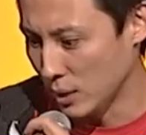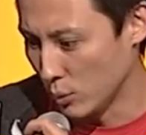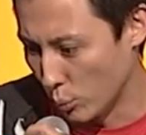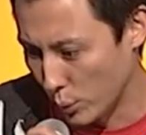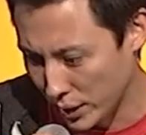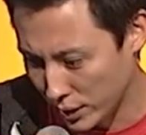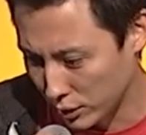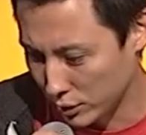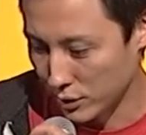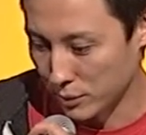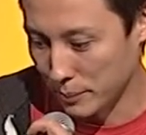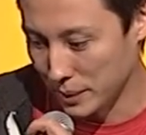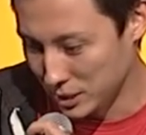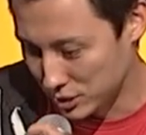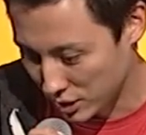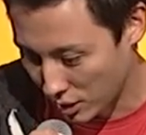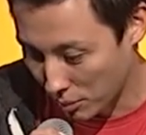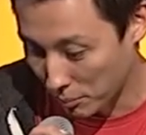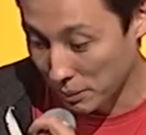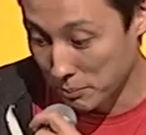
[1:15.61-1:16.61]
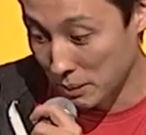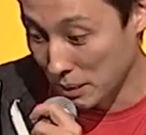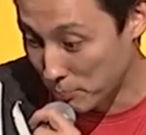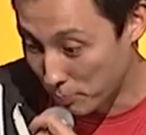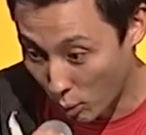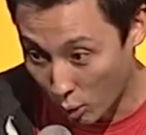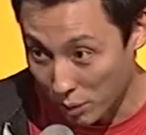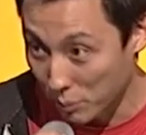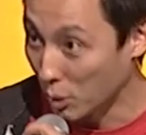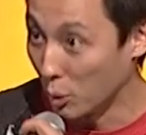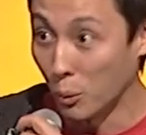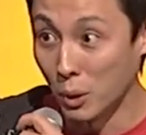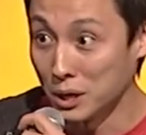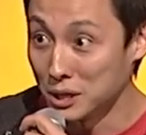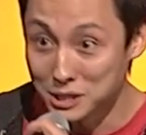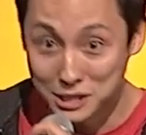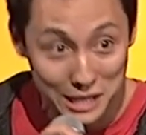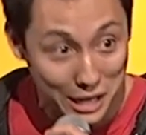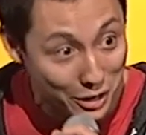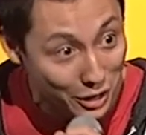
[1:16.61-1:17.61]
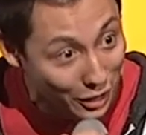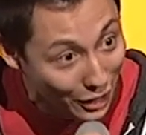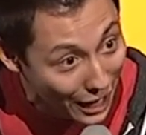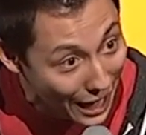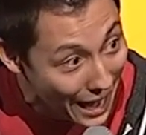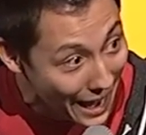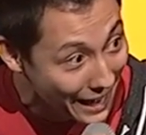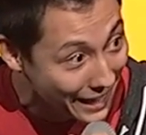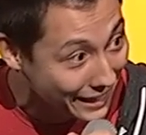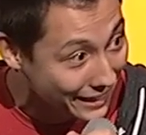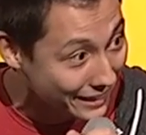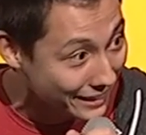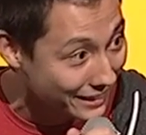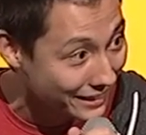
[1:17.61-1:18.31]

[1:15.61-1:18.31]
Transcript: weaker than me, dumber than me, poor. But what is there to like?